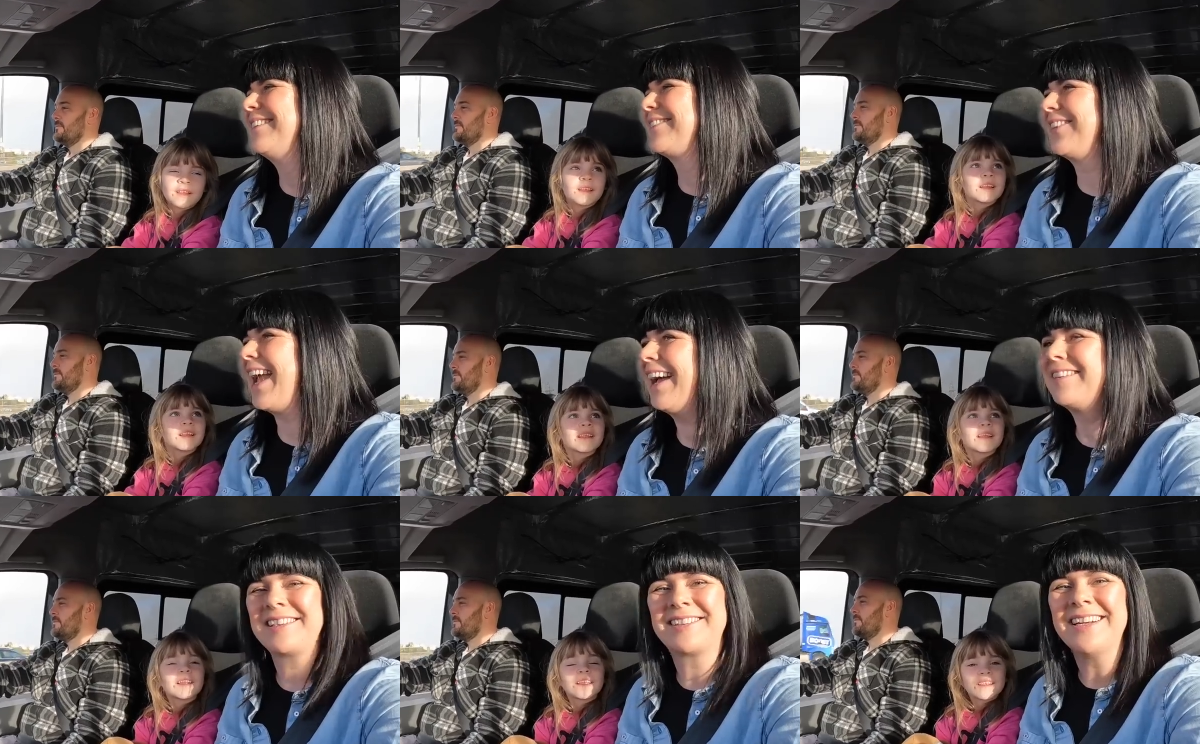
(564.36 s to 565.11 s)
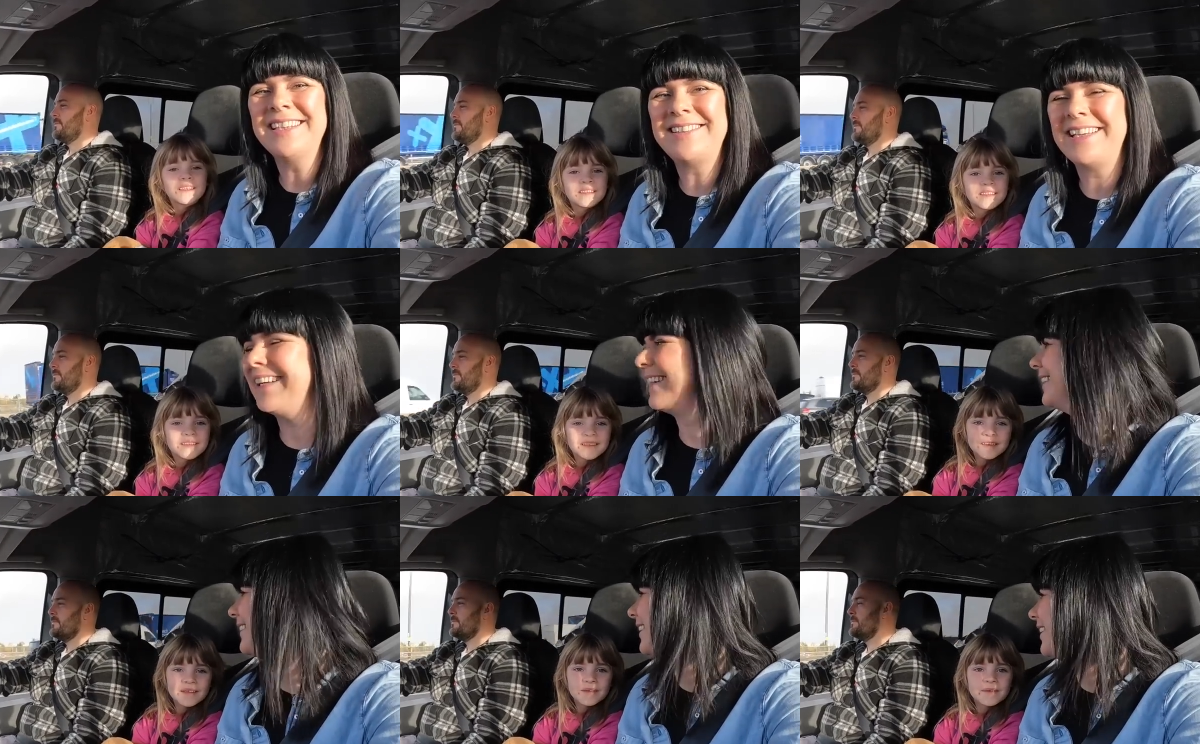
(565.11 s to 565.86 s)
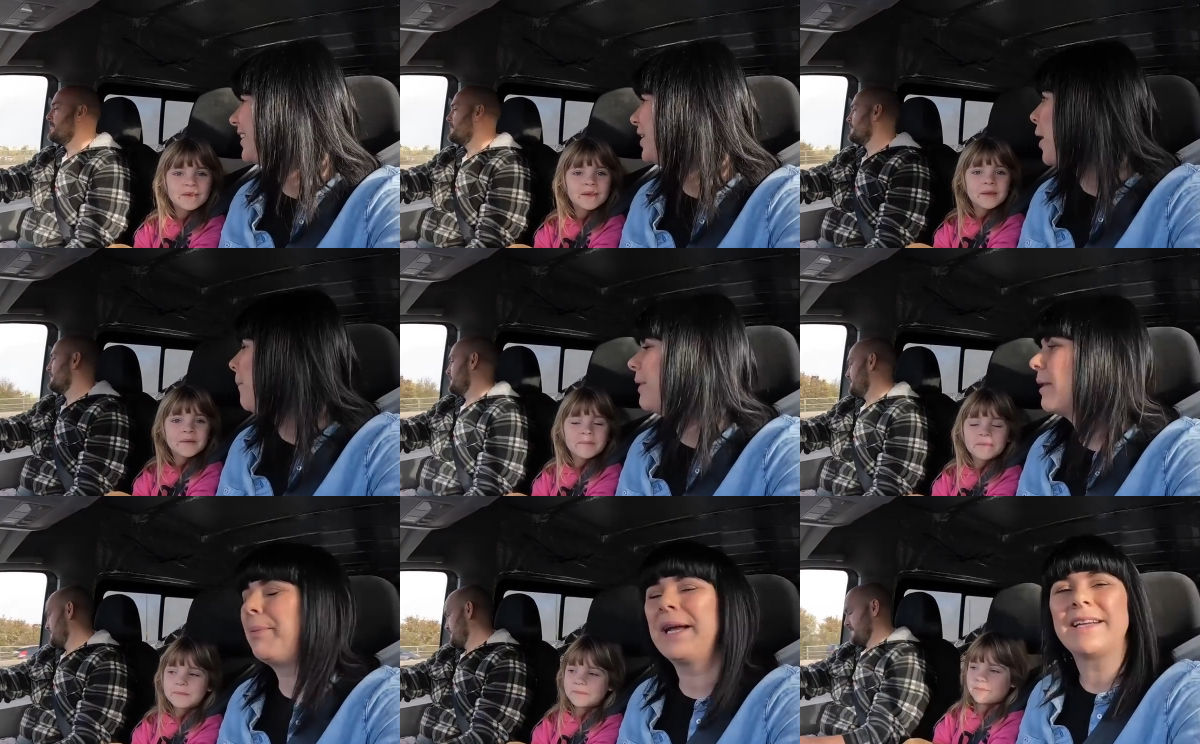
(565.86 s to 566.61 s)
Speaker 1: So yeah, it's exciting. But
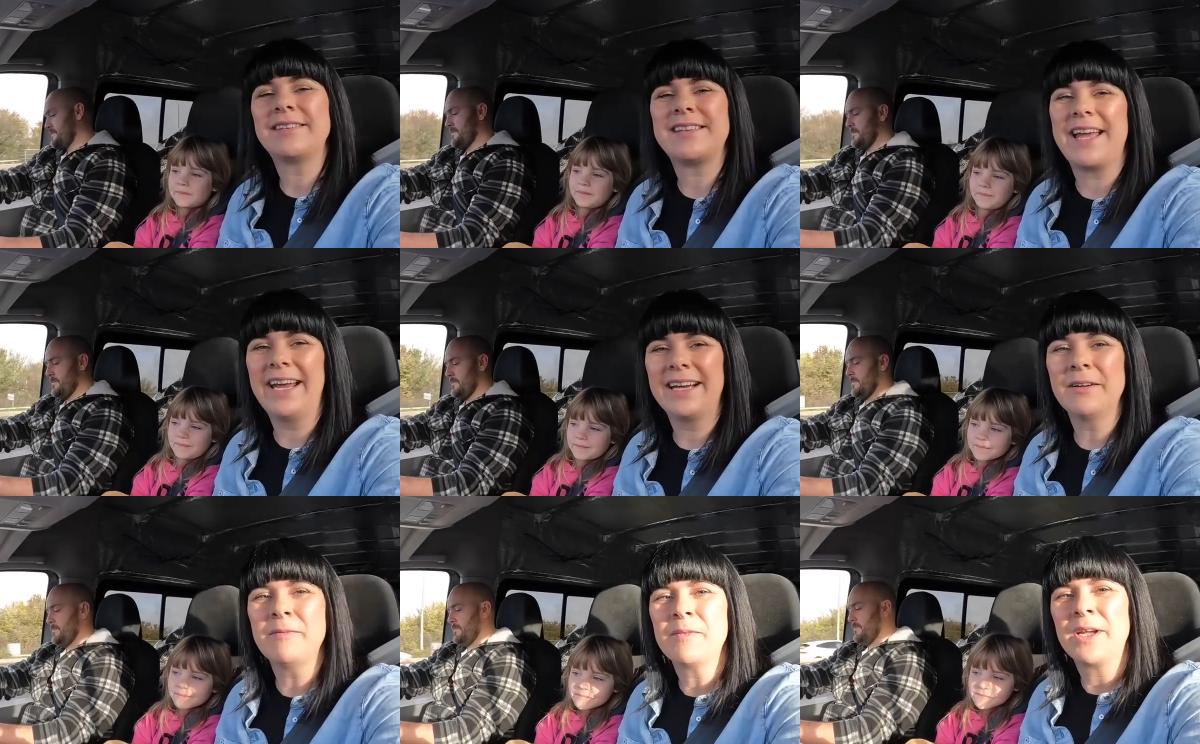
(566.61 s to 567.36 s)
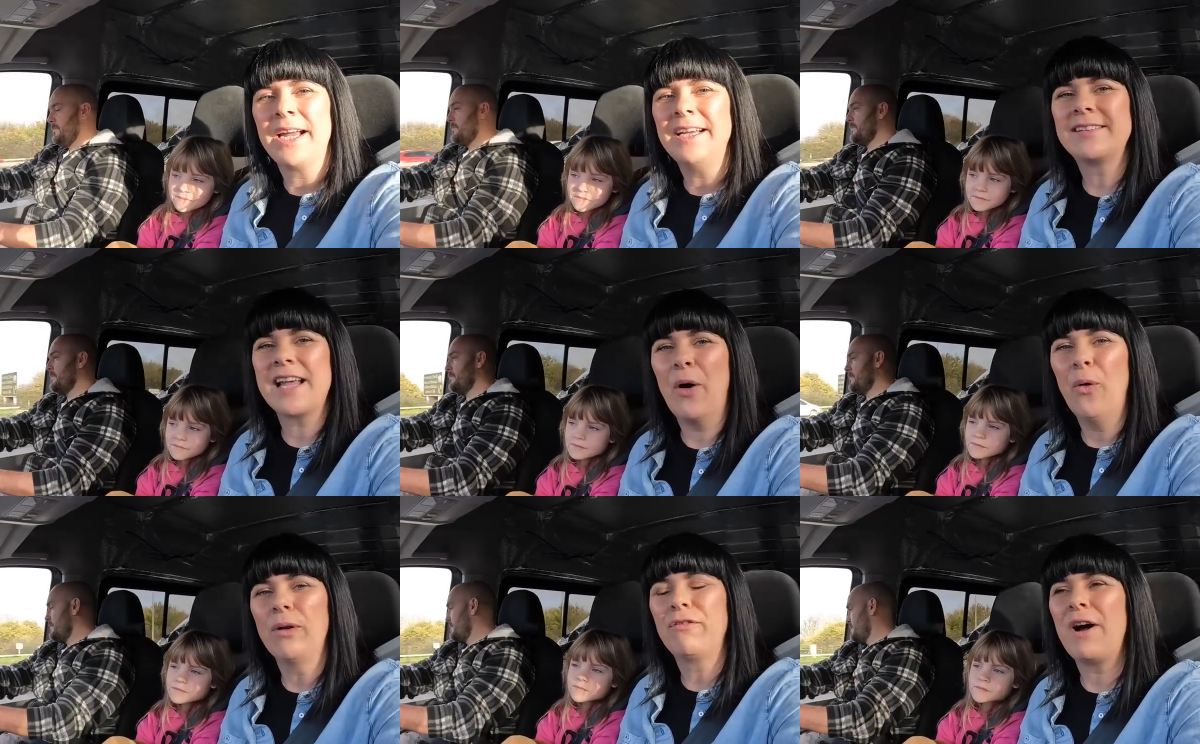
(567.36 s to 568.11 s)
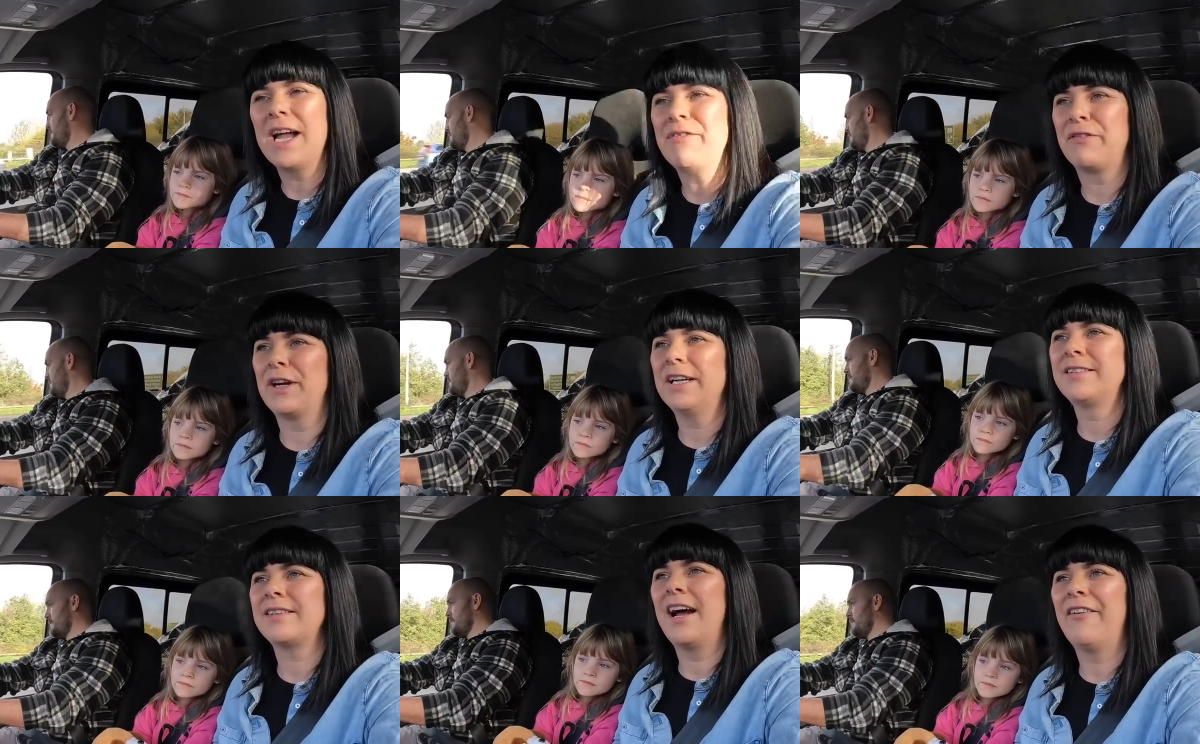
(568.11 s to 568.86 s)
the biggest thing is that all five of
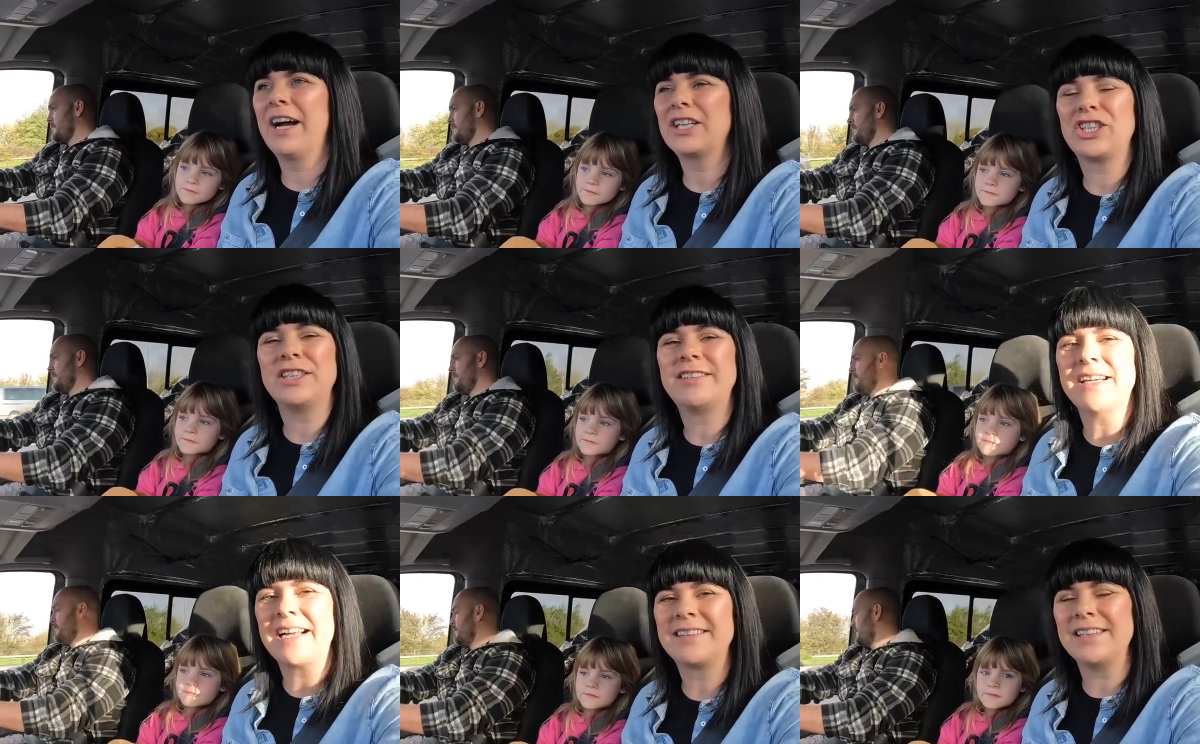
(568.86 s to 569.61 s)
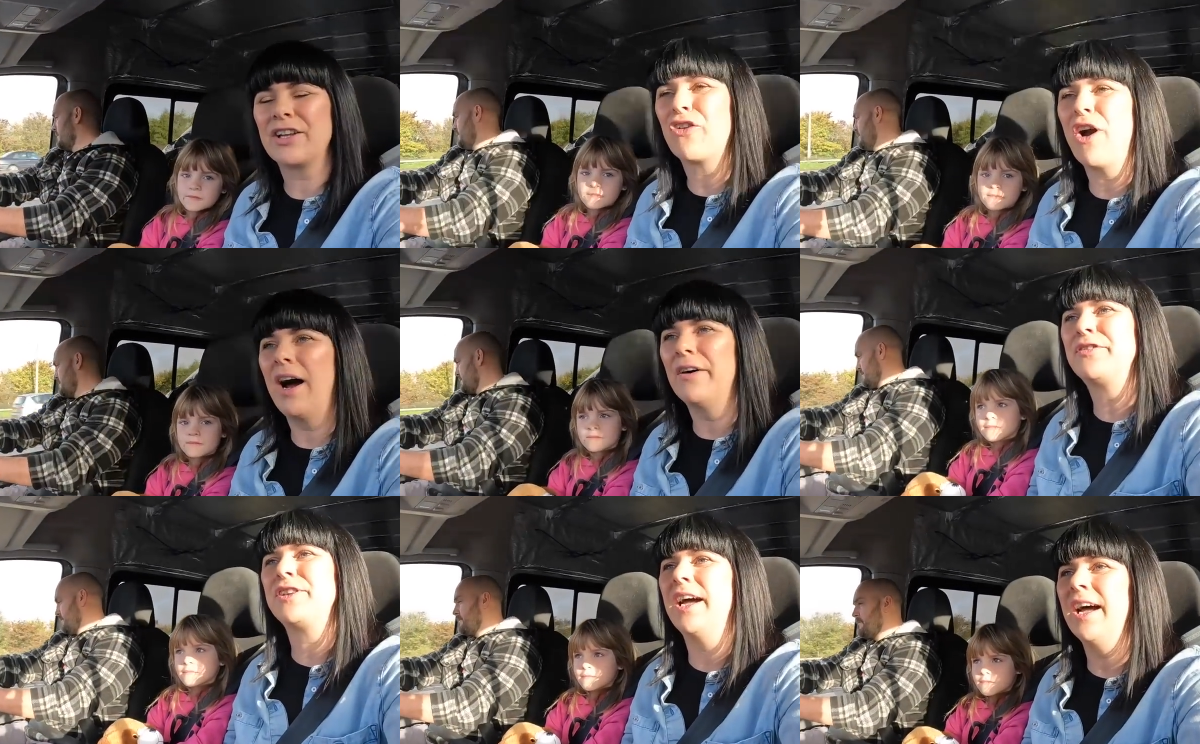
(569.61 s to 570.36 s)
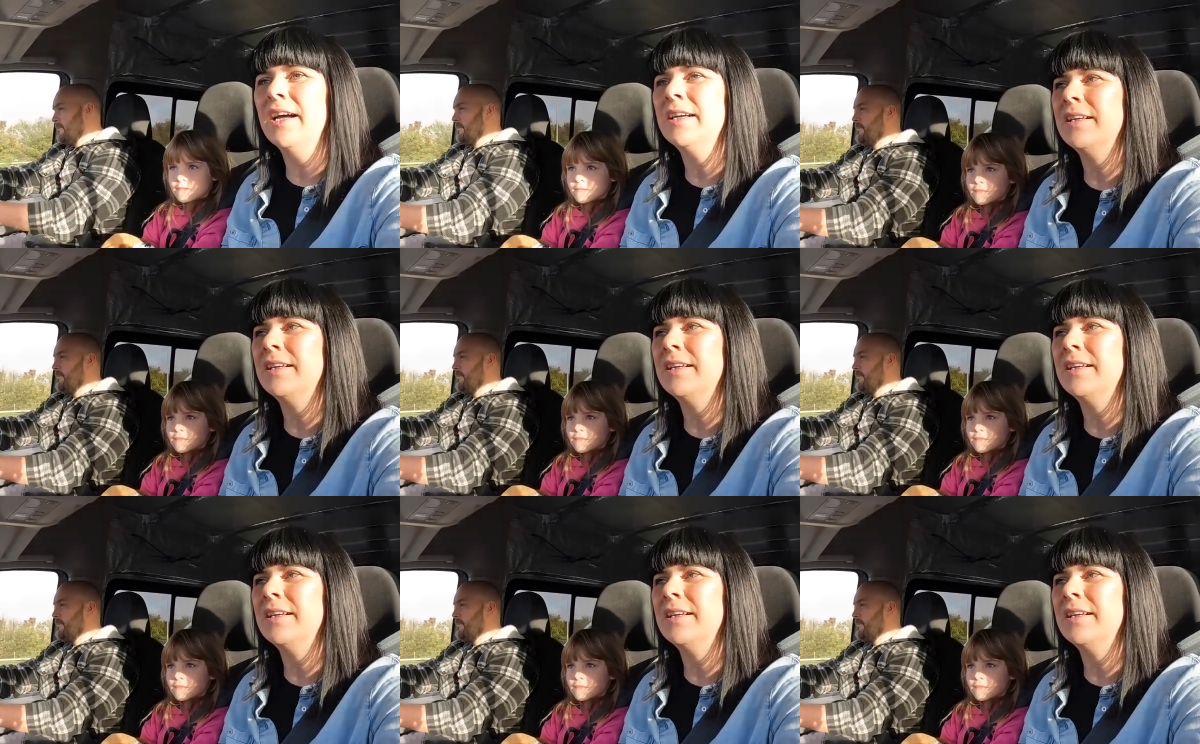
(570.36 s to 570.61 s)
us are actually sat in the crafter